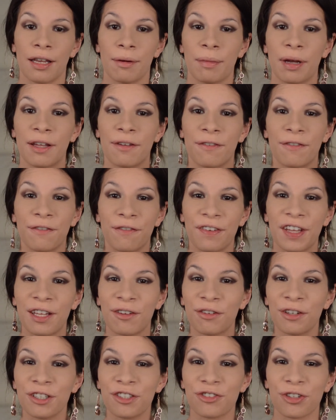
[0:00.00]
and my
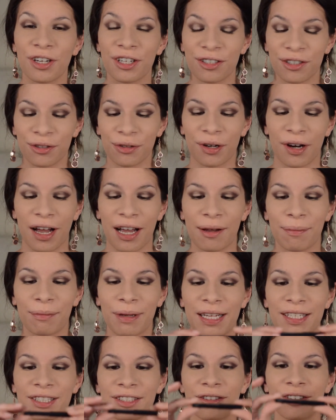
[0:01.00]
favorite drugstore eye
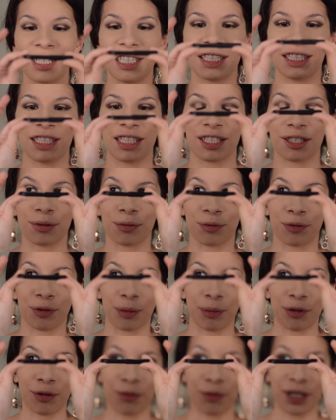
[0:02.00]
pencil is this
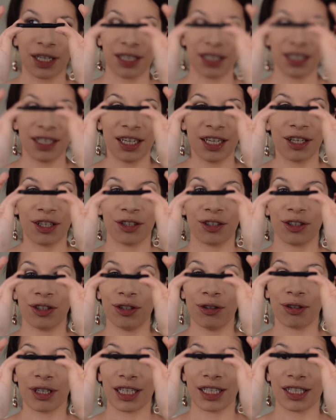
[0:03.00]
Rimmel one.
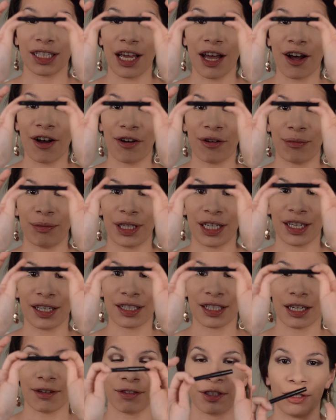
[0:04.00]
You can tell
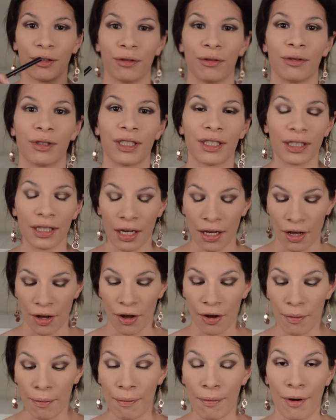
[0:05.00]
because I've used
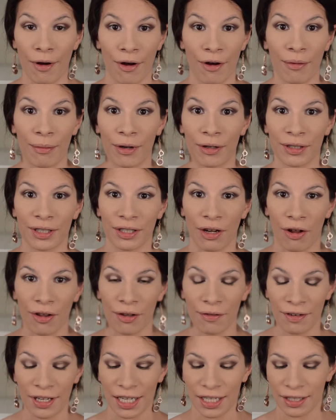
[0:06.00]
almost all
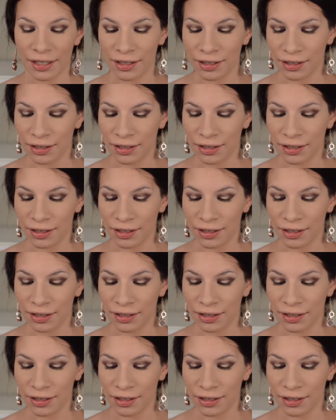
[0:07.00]
of it.